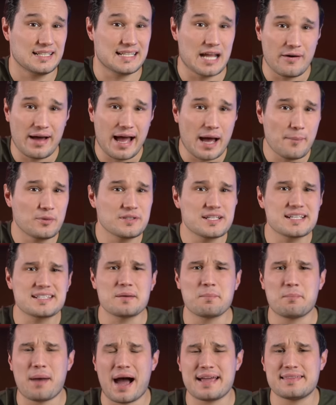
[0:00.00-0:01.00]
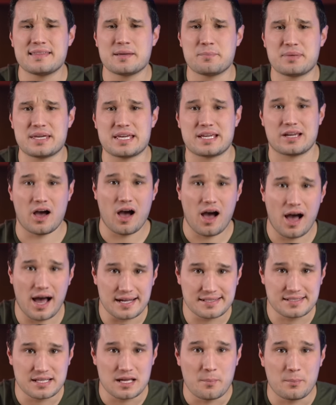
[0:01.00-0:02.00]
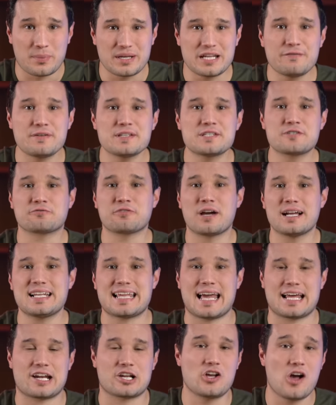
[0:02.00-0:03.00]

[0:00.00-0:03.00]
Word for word: Now Apple doesn't mind them being hot, but if it's running at a